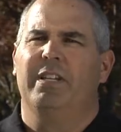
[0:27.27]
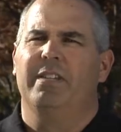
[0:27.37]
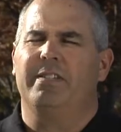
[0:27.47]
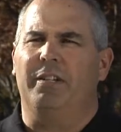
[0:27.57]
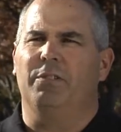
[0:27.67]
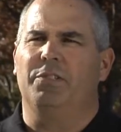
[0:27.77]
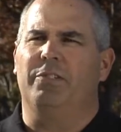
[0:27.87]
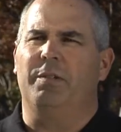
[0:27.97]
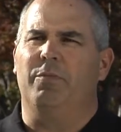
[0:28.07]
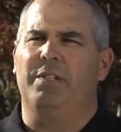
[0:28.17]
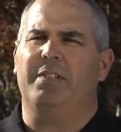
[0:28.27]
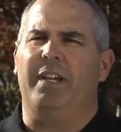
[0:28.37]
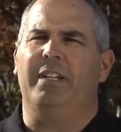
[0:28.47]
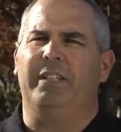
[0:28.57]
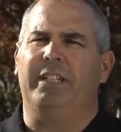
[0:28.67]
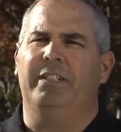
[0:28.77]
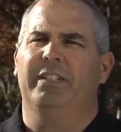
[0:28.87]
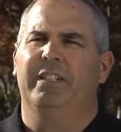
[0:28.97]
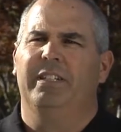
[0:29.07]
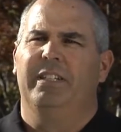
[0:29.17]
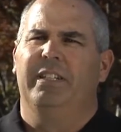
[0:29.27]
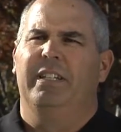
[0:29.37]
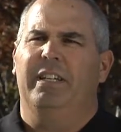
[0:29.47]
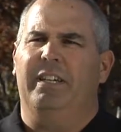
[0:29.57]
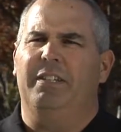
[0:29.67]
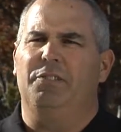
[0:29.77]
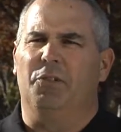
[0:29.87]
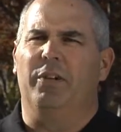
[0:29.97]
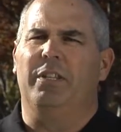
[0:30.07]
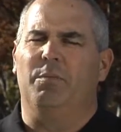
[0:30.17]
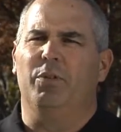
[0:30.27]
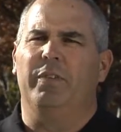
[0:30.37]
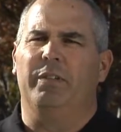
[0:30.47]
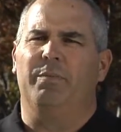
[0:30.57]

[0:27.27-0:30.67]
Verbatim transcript: single stream recycling during the move-in